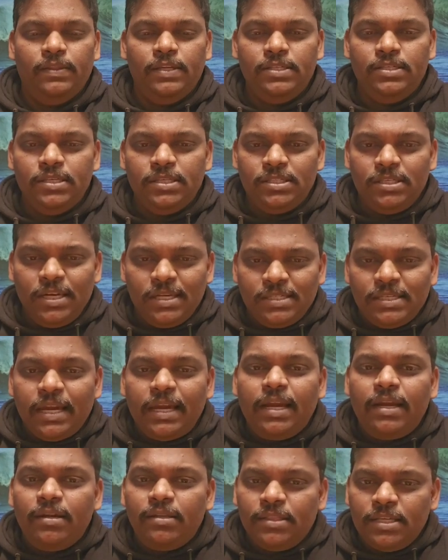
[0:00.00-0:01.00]
this is
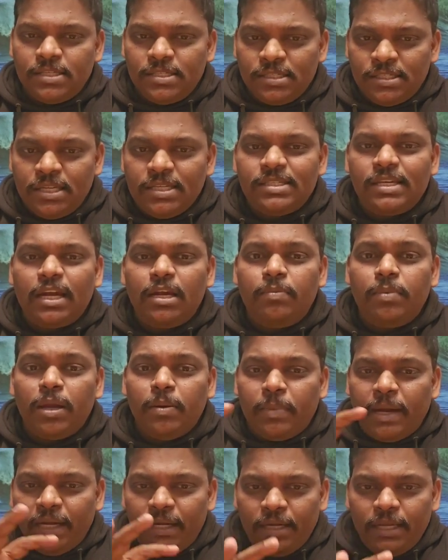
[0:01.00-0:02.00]
designed this is designed
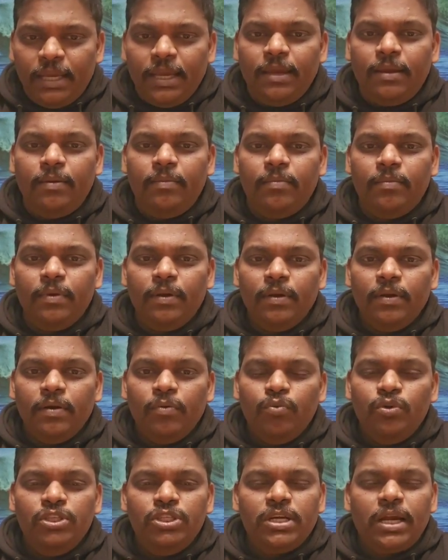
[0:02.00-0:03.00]
by my team
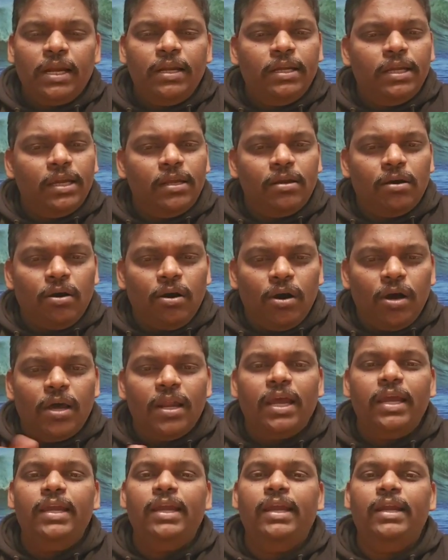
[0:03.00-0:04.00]
which contain
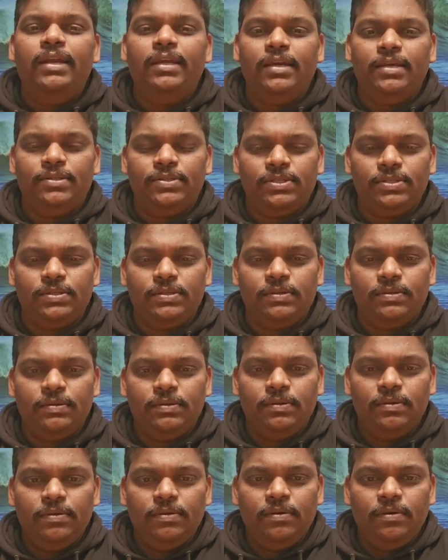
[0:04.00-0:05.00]
all IITians
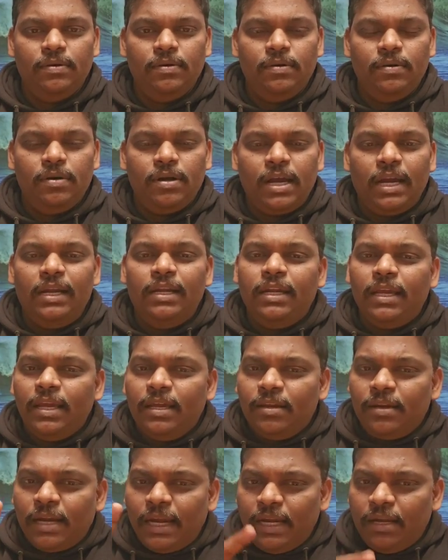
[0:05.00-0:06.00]

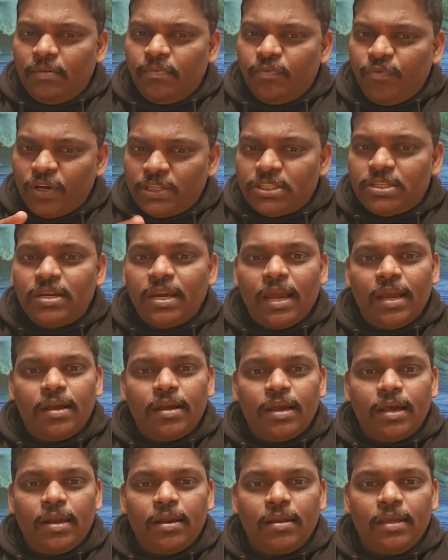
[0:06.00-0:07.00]
contain right first
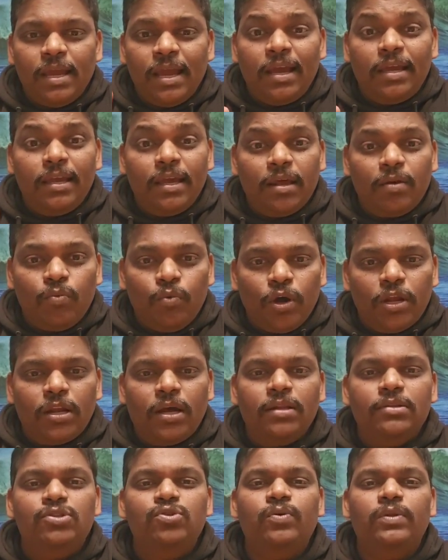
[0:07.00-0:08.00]
ranker air 1
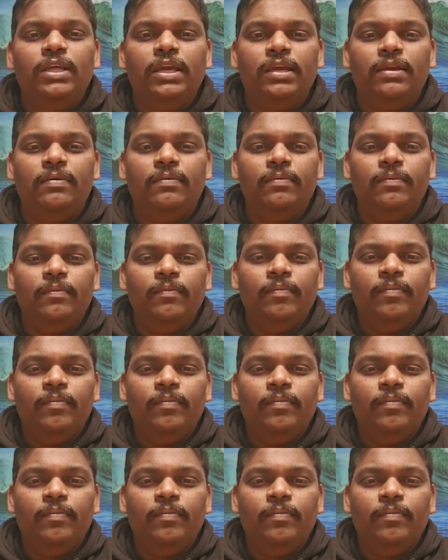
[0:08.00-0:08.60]
also there